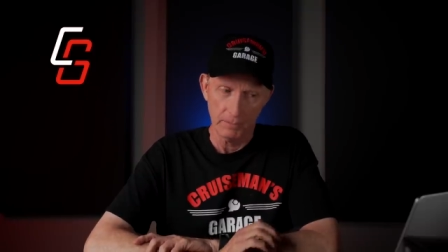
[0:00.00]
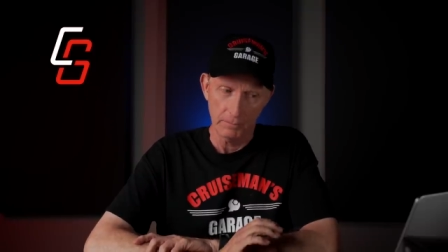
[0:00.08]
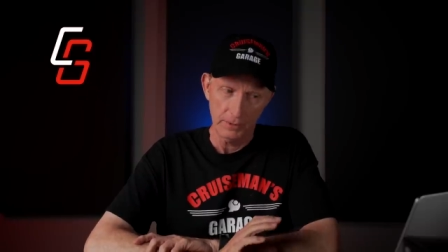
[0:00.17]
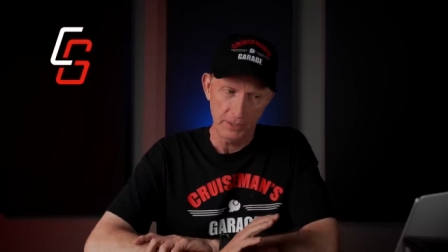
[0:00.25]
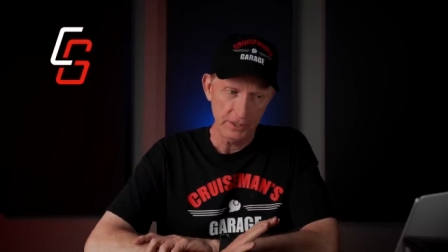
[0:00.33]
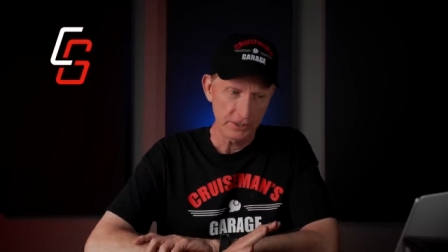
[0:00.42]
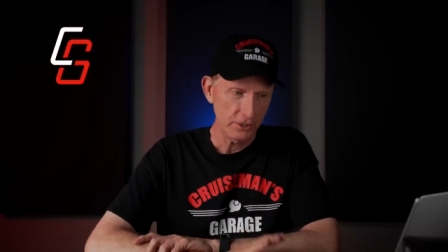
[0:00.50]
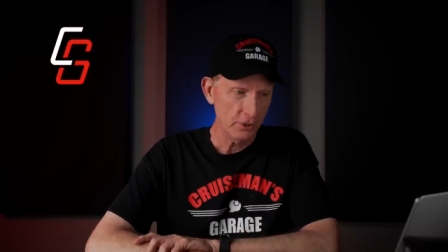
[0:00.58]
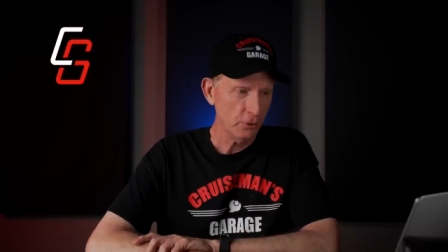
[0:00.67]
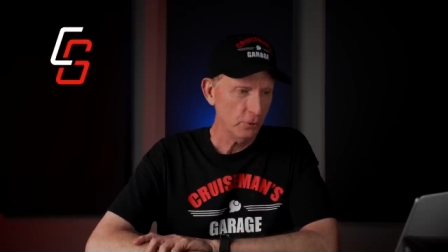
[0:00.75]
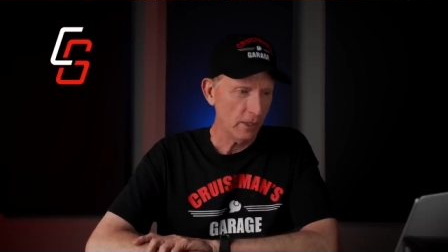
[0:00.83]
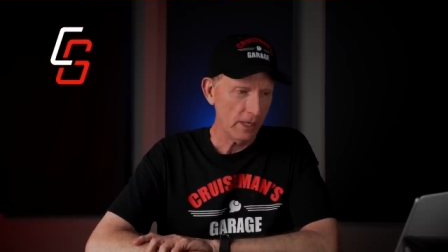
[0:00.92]
But this
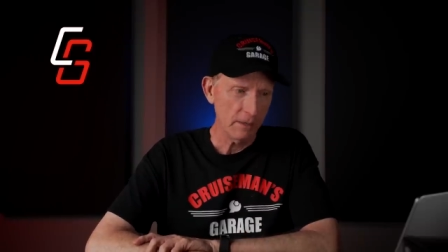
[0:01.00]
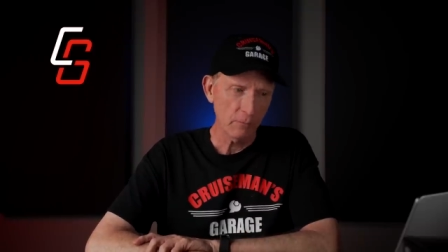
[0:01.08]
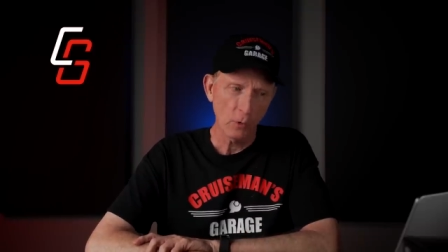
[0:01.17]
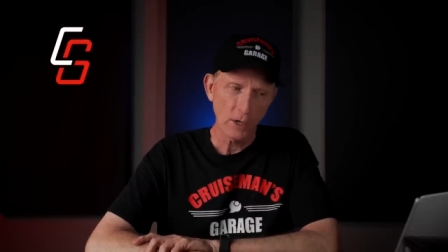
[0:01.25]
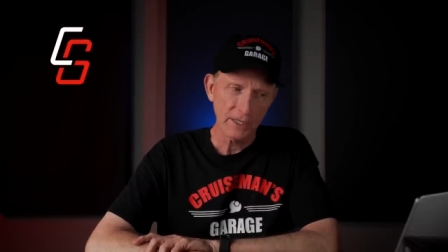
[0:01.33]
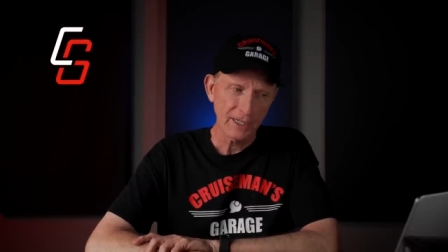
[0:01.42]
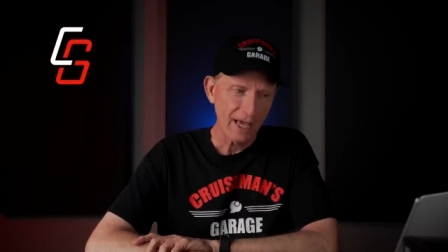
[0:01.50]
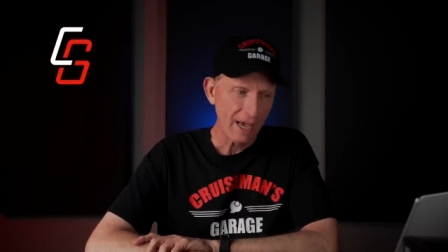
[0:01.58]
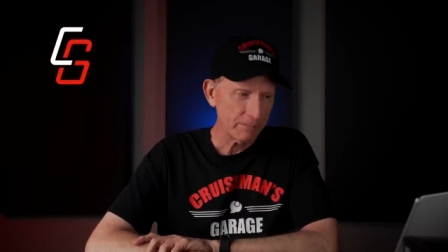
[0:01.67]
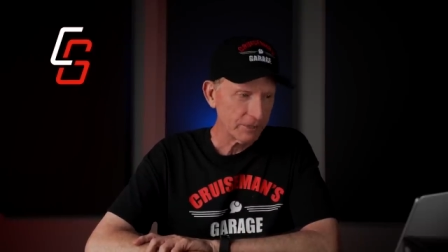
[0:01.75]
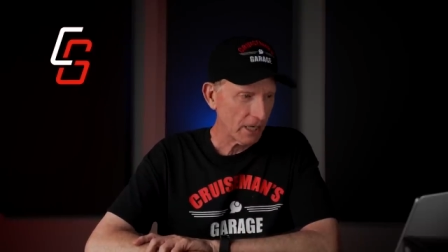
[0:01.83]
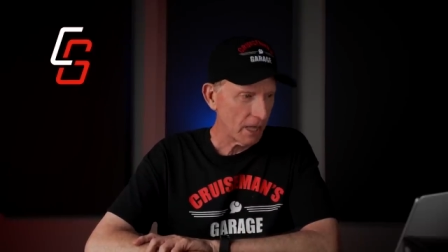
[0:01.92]
new M1
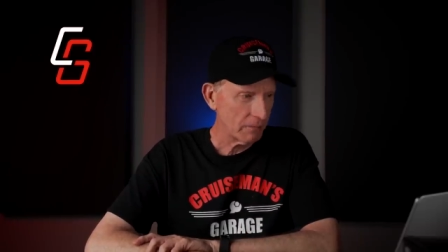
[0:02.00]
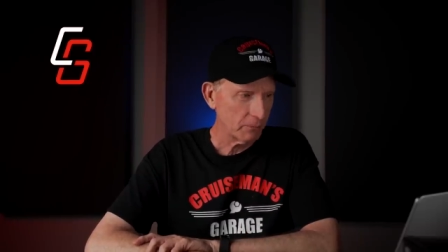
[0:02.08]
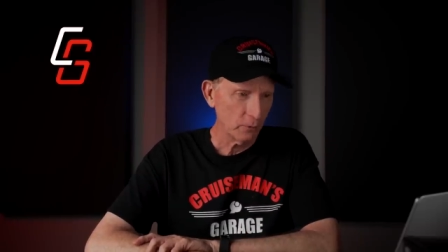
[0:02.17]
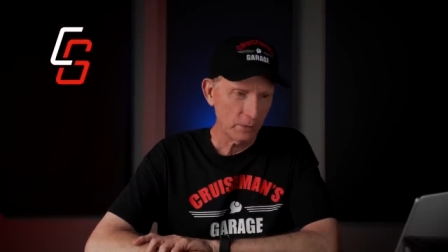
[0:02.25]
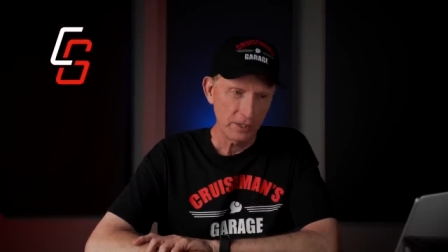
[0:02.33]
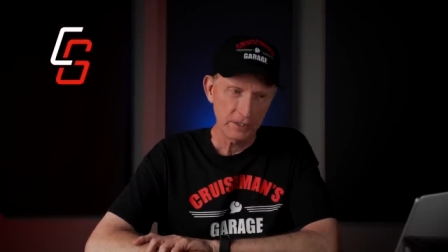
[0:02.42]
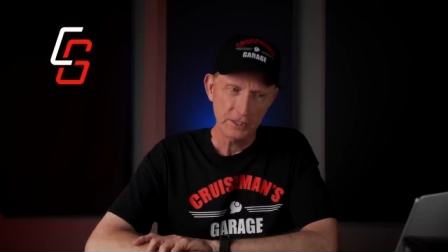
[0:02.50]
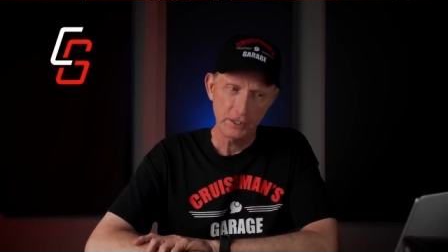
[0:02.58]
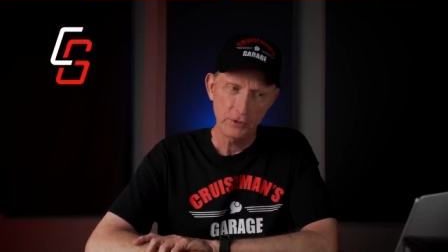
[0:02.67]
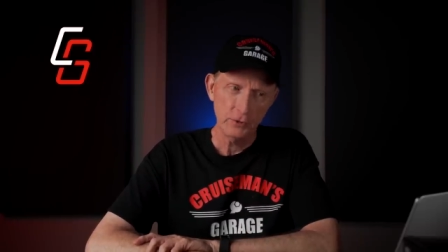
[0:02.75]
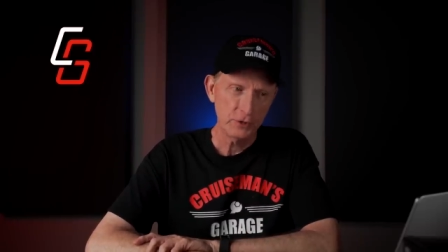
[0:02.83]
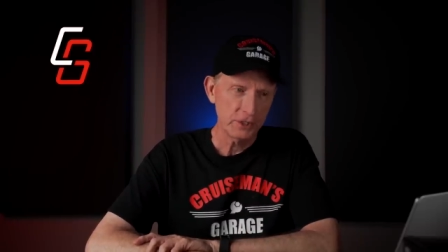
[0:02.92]
laptop with this
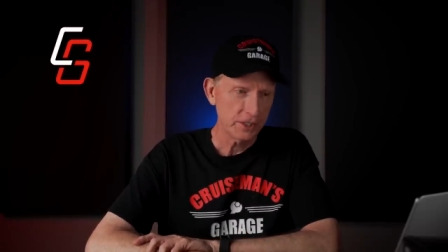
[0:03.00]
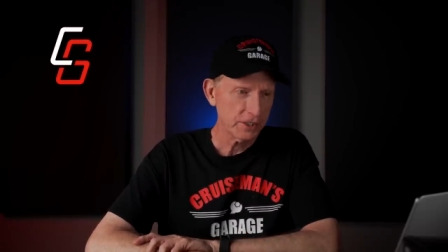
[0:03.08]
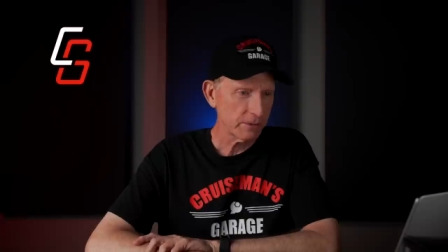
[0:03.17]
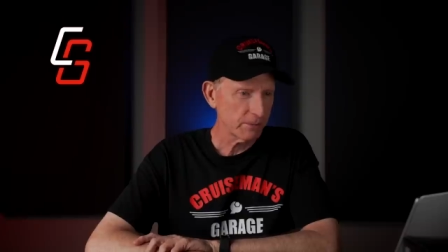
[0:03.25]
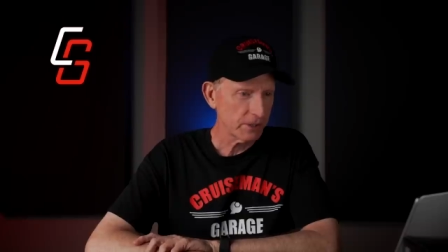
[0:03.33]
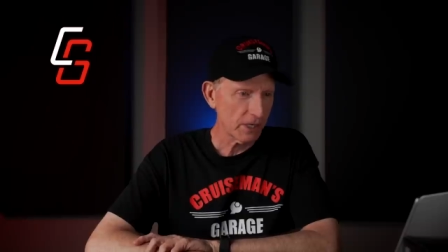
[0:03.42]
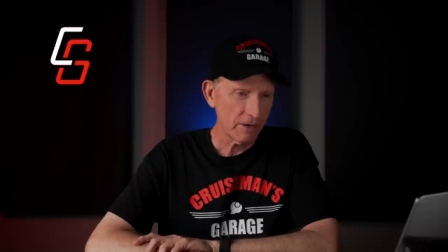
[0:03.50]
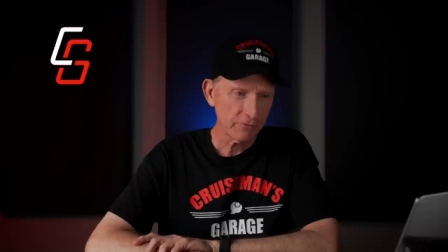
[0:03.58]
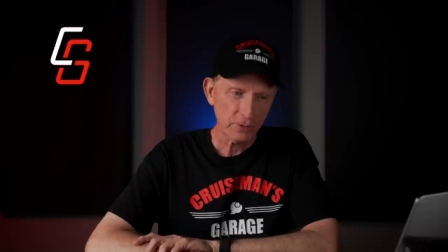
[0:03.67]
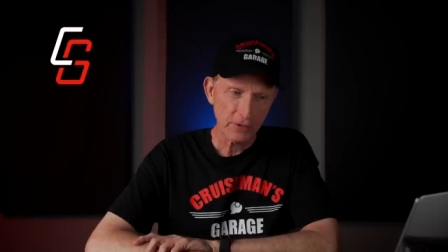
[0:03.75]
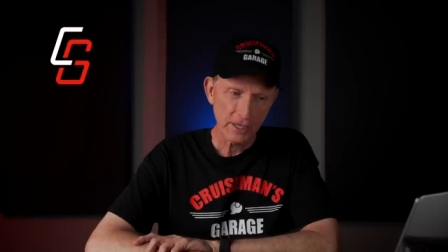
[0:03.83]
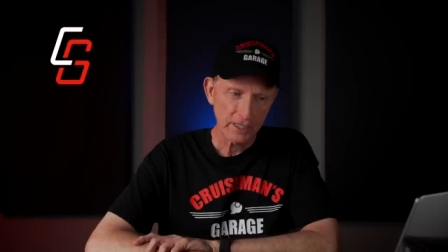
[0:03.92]
new system
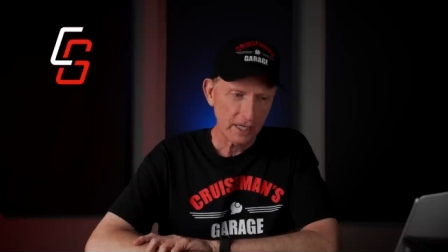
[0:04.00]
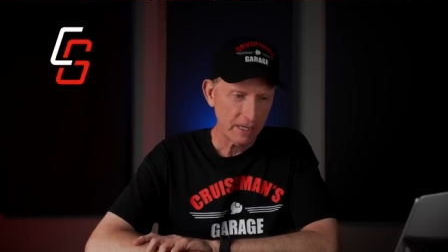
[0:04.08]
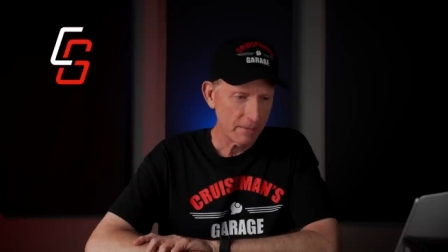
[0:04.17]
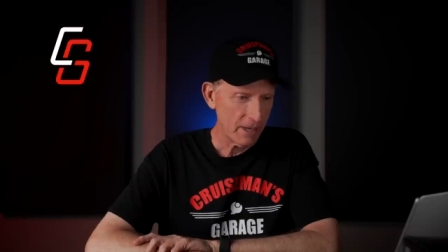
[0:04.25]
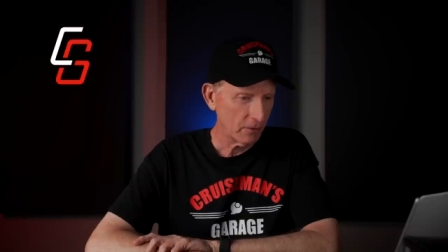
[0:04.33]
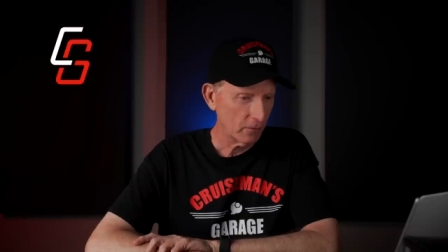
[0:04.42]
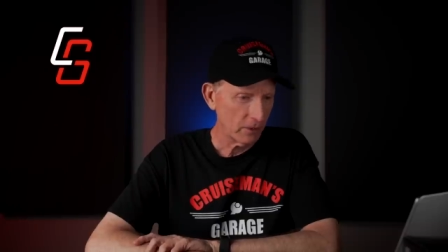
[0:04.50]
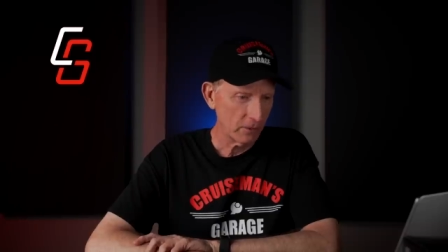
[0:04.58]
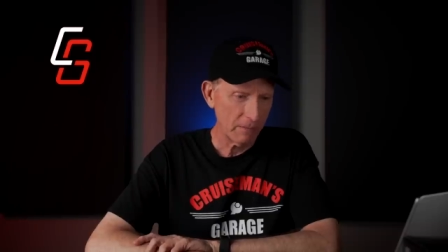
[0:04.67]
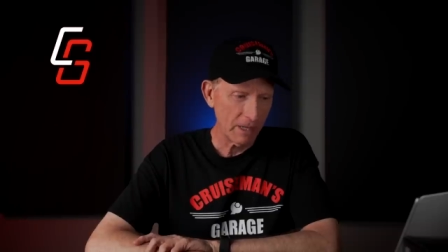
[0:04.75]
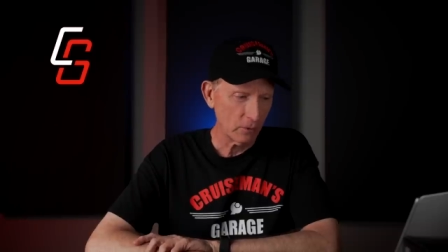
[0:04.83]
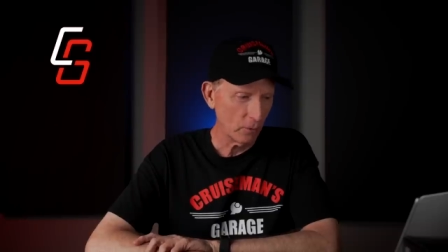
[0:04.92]
software they came out with
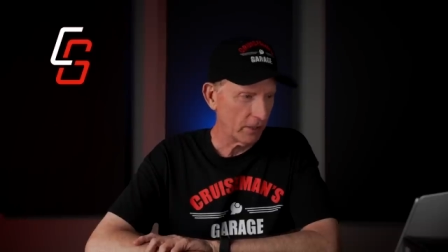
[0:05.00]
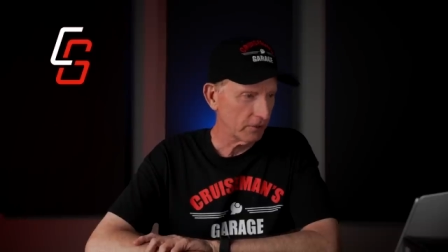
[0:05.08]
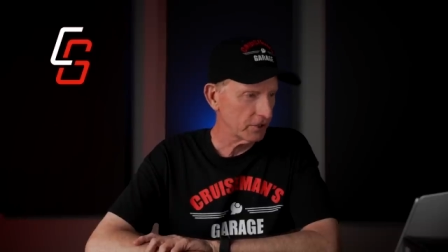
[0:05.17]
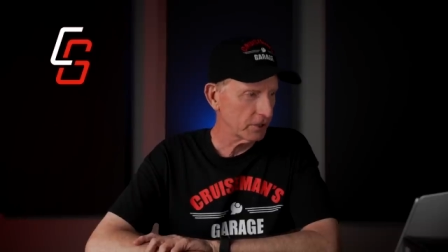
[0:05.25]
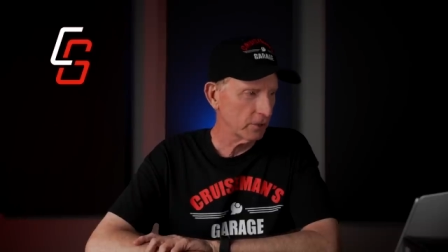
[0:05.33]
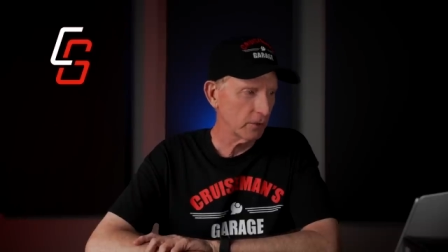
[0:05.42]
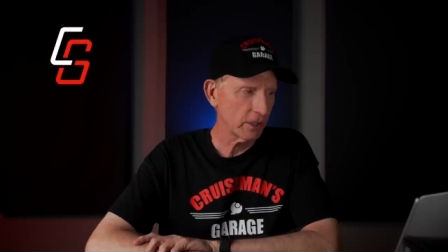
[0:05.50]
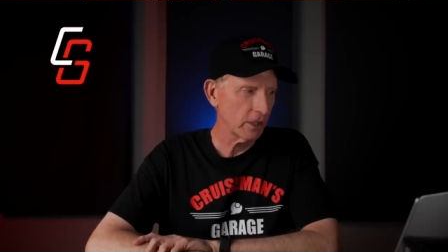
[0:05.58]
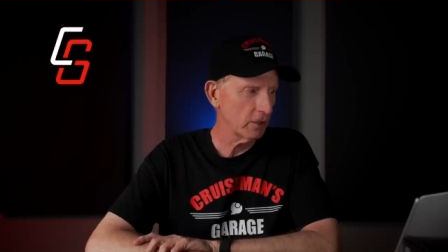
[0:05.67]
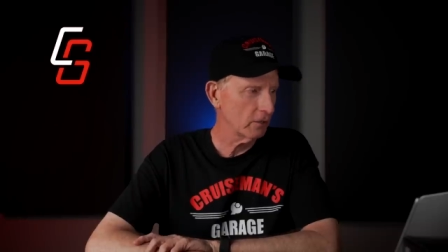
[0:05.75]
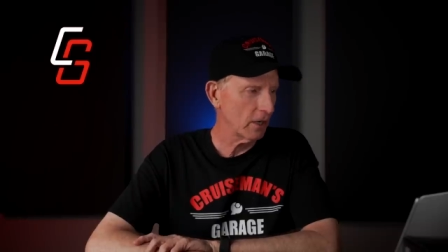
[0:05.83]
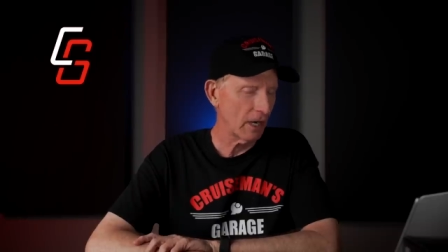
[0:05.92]
about a week or so ago,